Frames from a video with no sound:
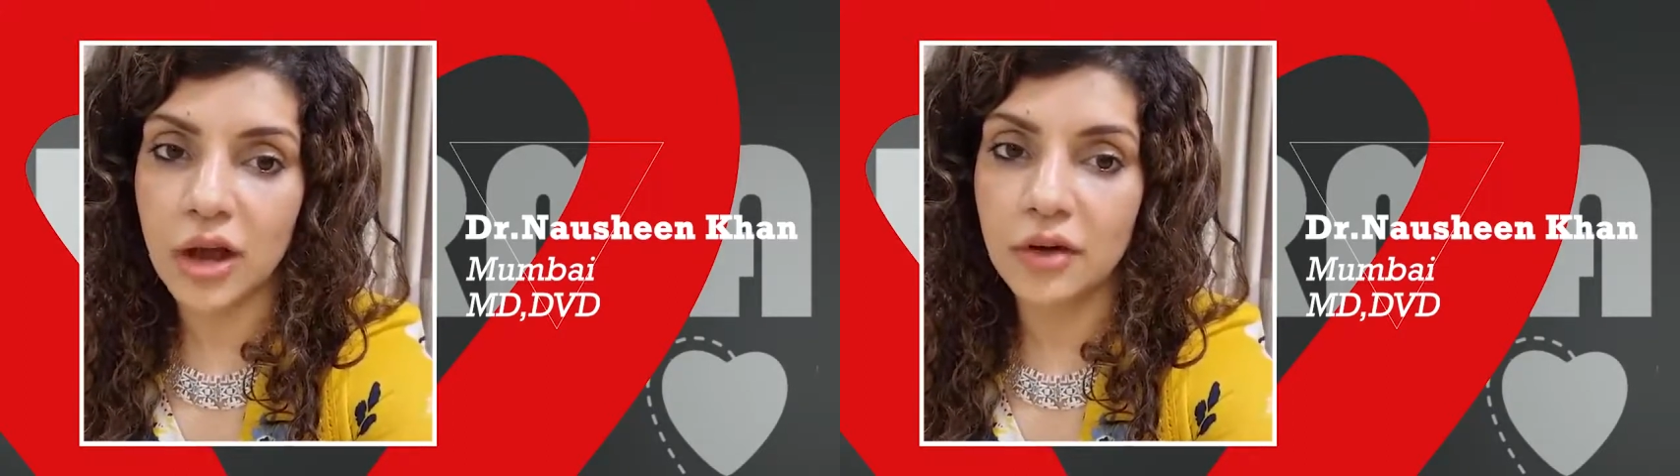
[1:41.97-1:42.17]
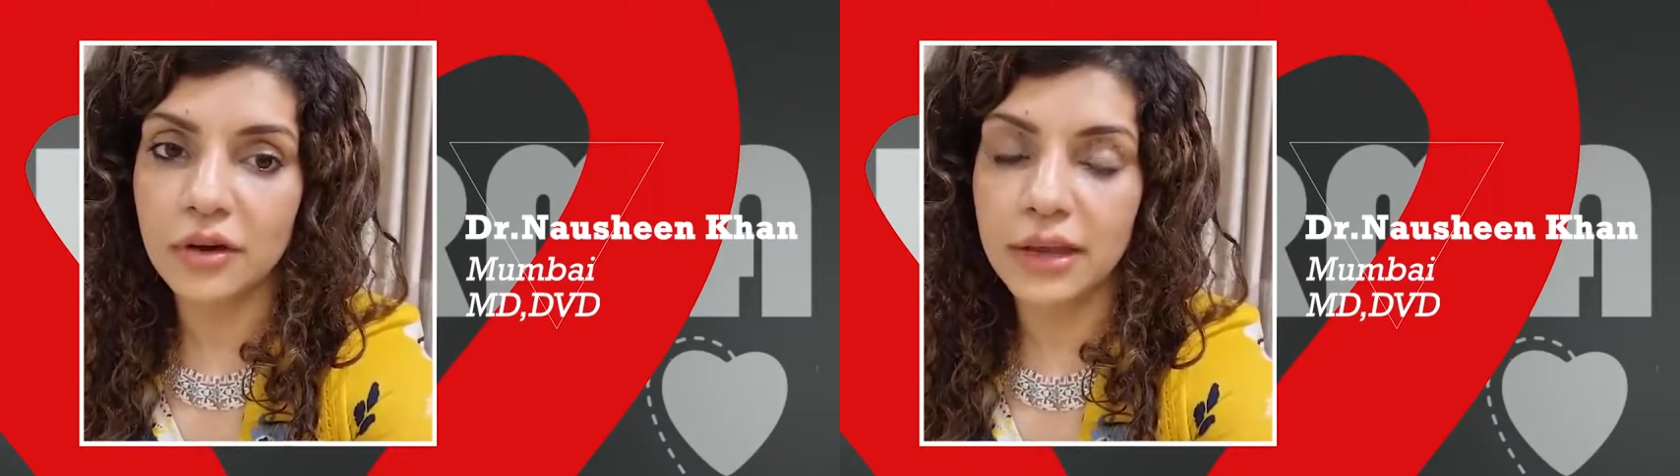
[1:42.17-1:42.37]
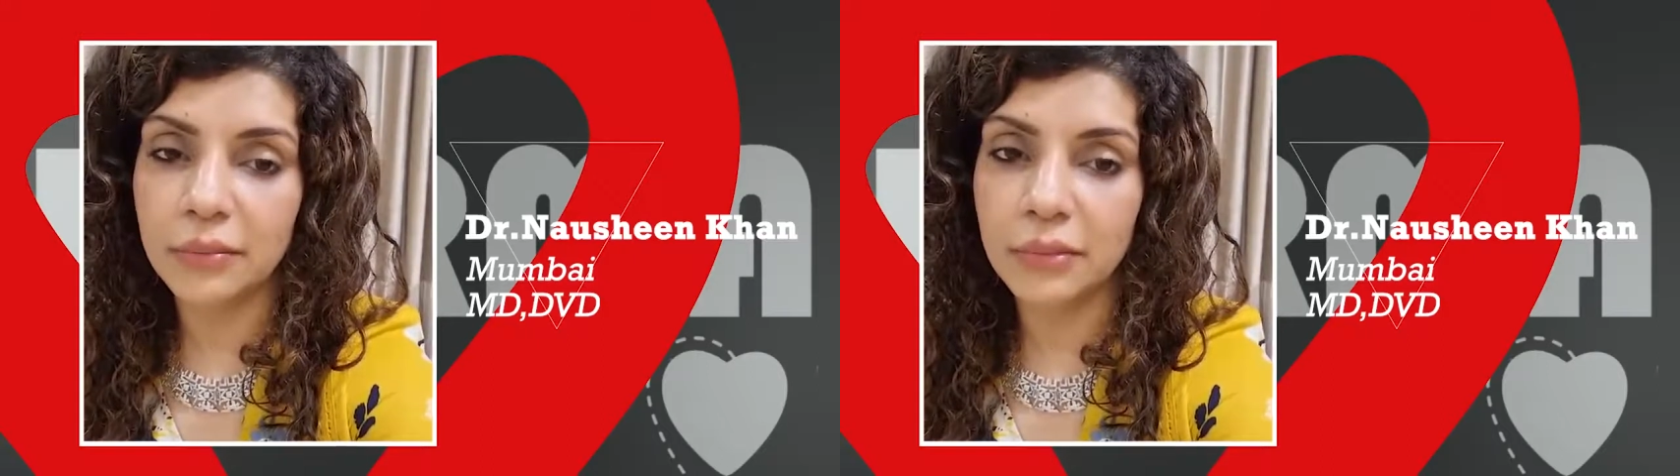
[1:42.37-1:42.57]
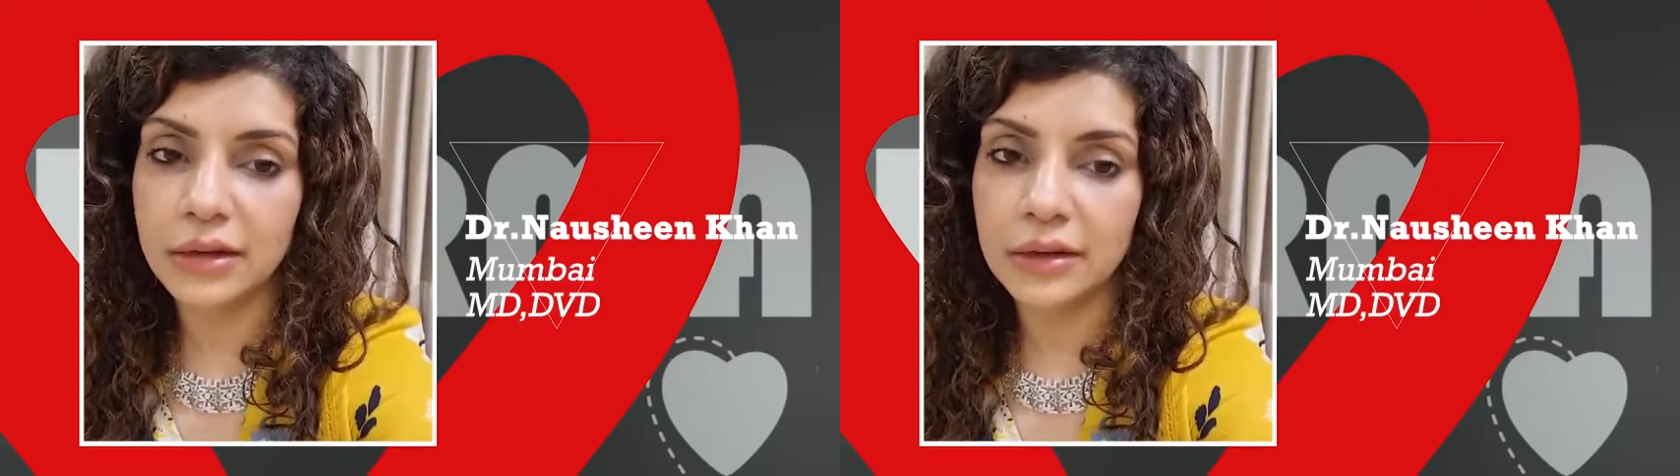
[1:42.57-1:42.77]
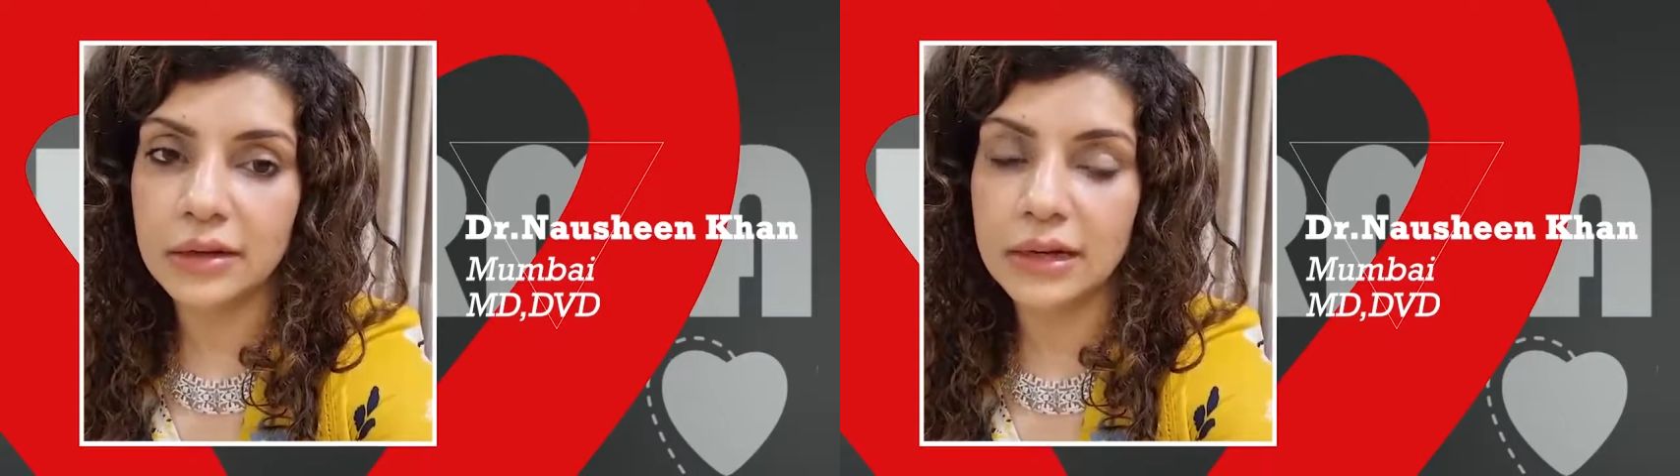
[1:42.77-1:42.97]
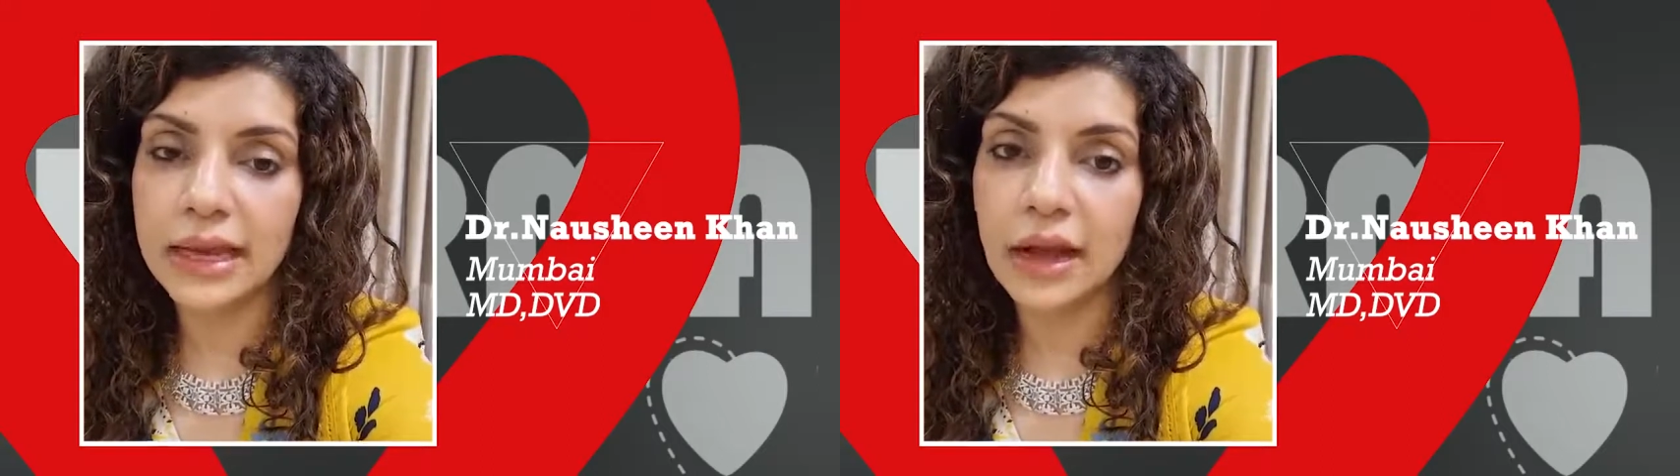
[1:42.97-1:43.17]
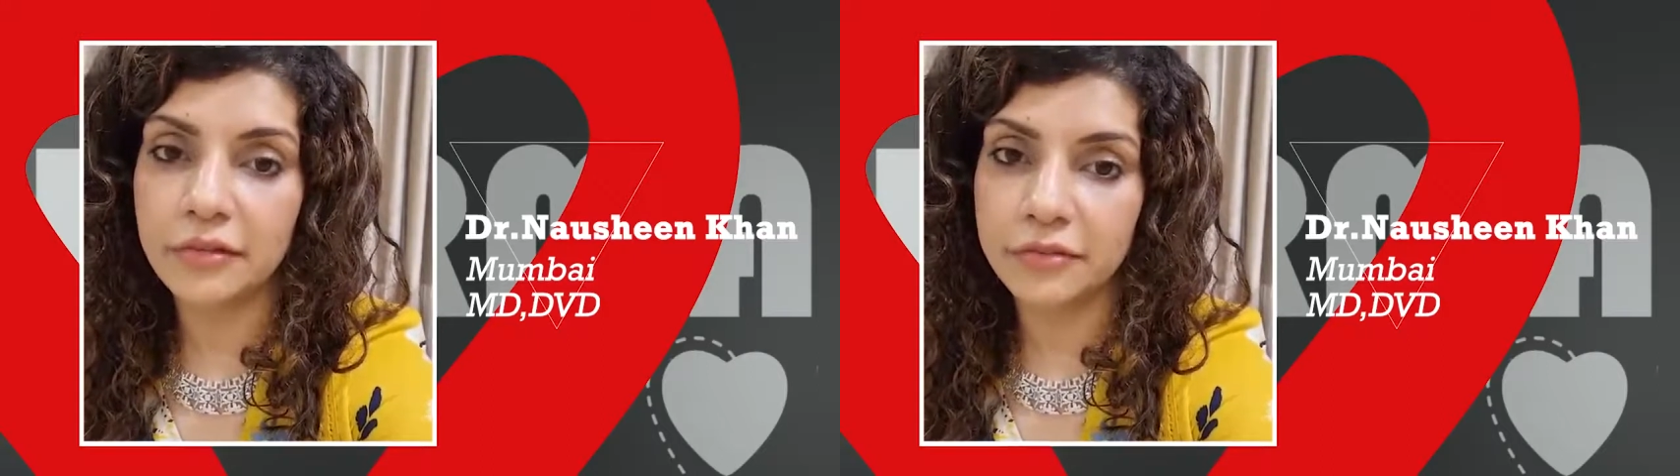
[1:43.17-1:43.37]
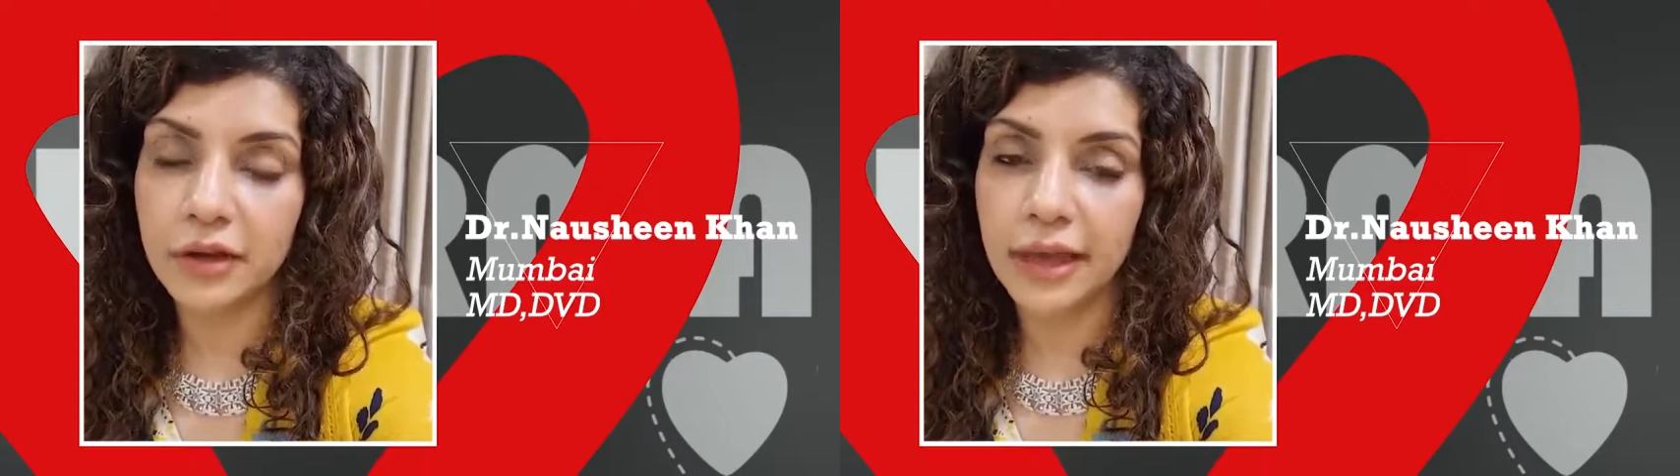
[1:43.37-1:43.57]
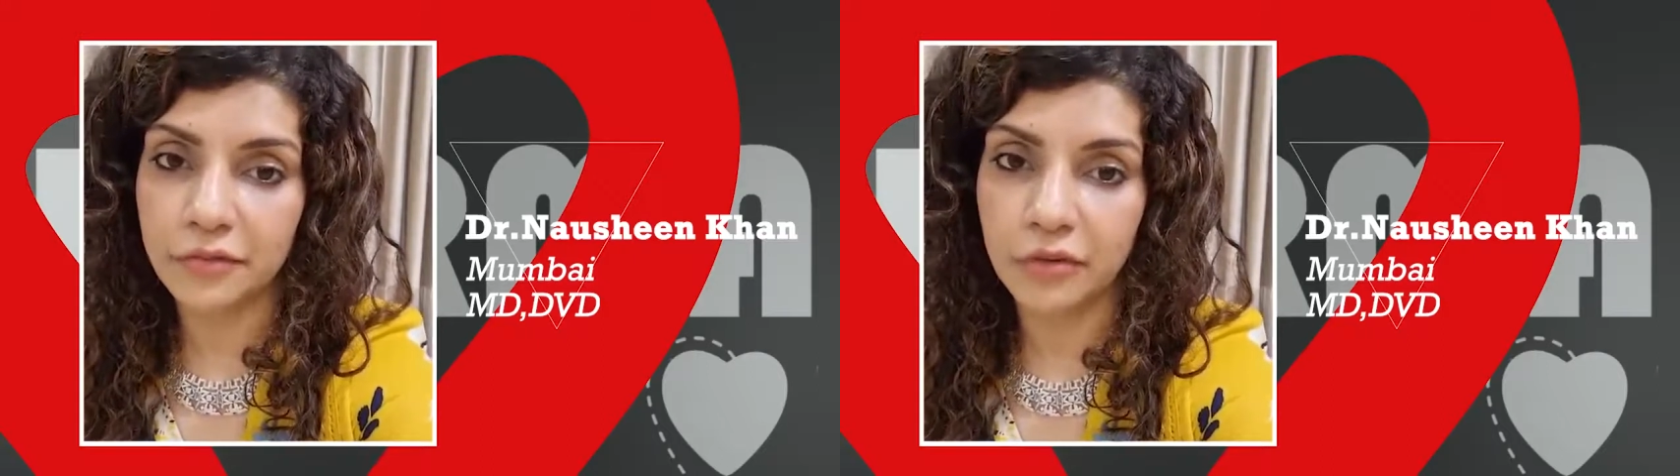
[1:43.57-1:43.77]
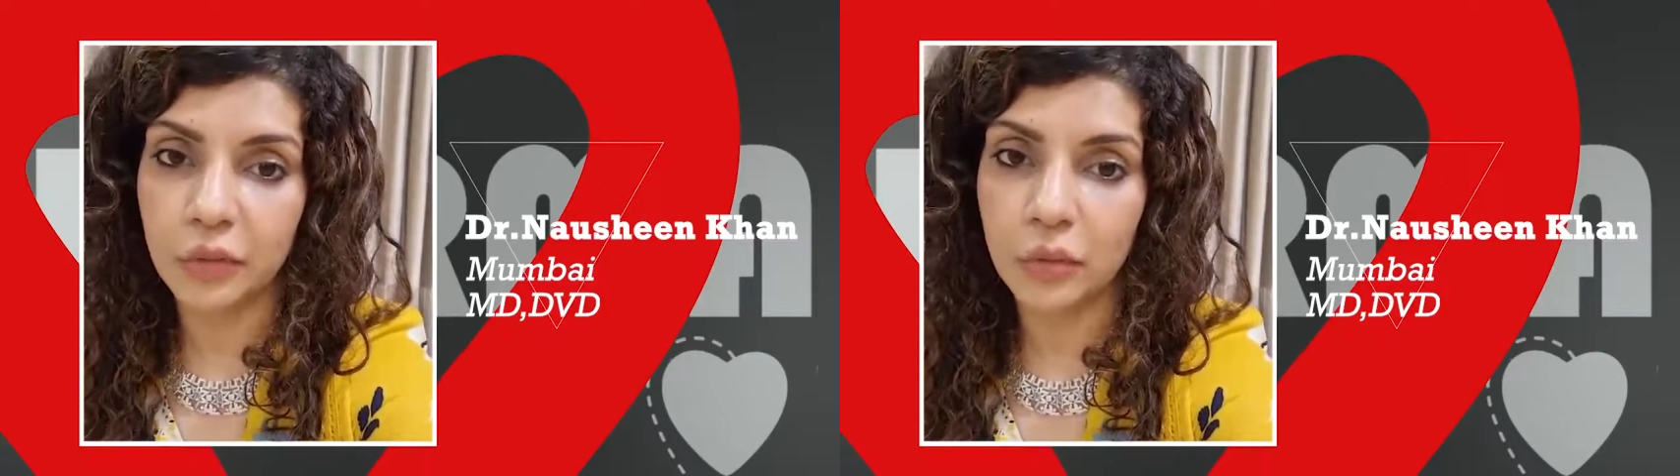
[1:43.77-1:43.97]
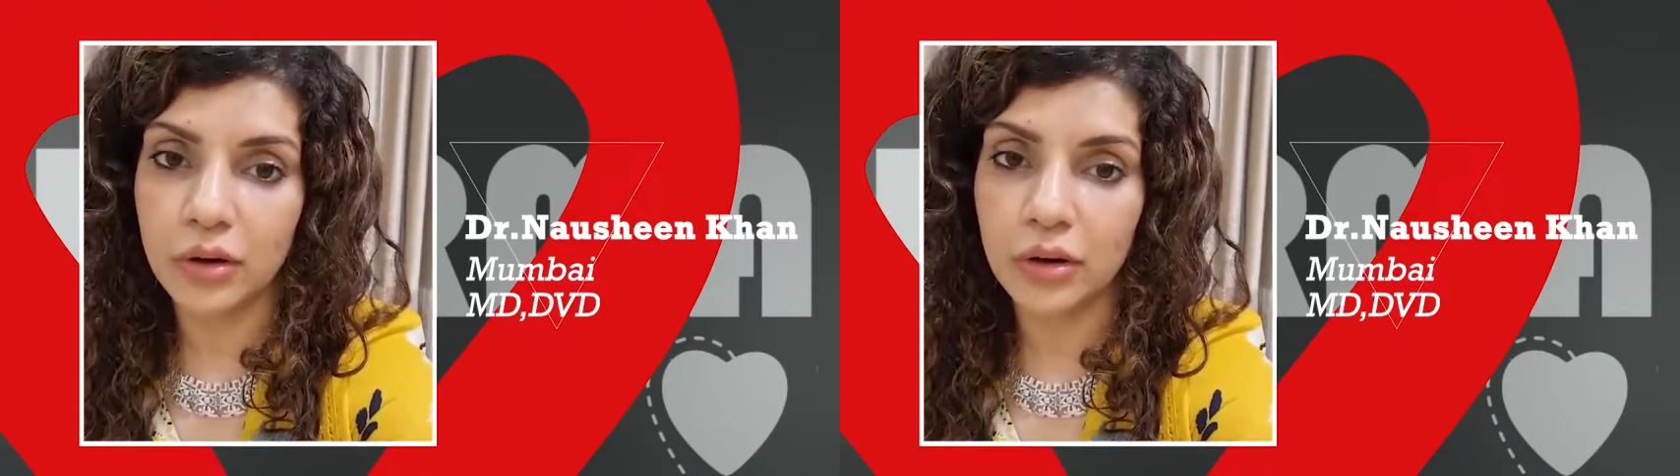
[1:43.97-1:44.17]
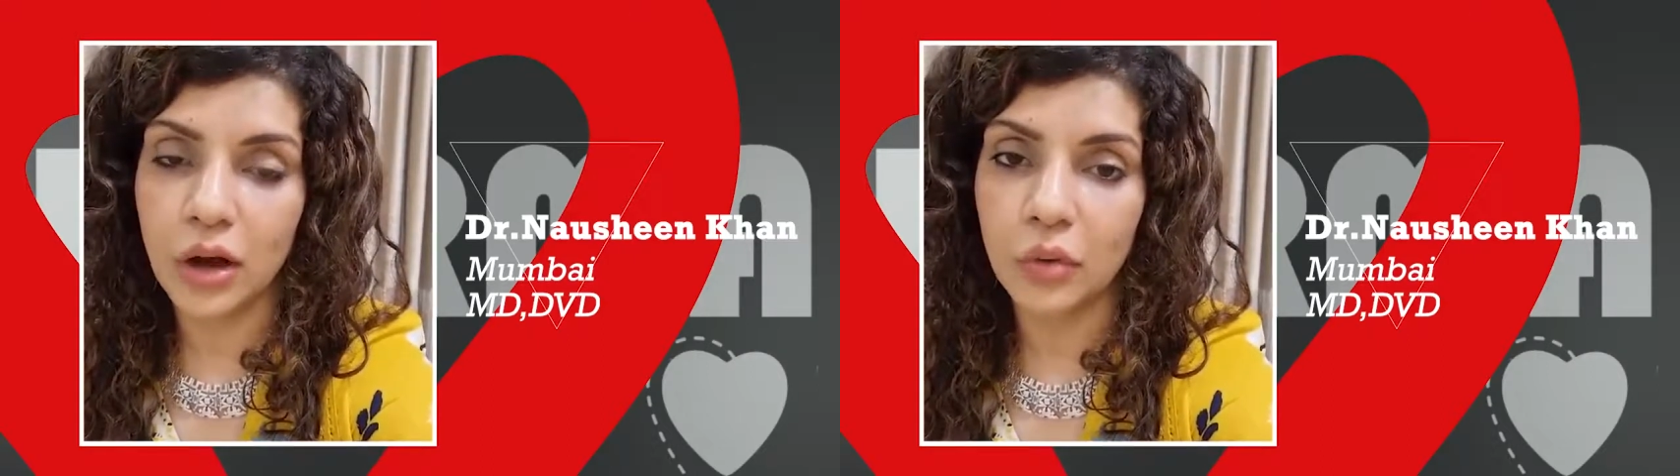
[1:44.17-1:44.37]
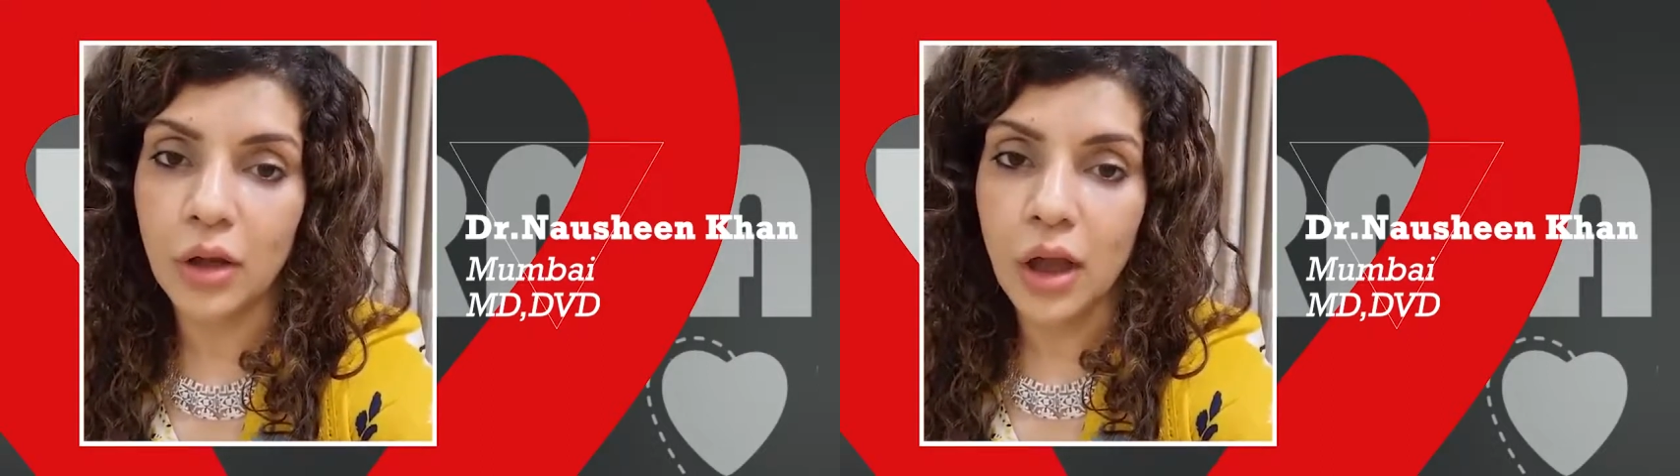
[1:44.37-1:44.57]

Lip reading: shower immediately after every workout.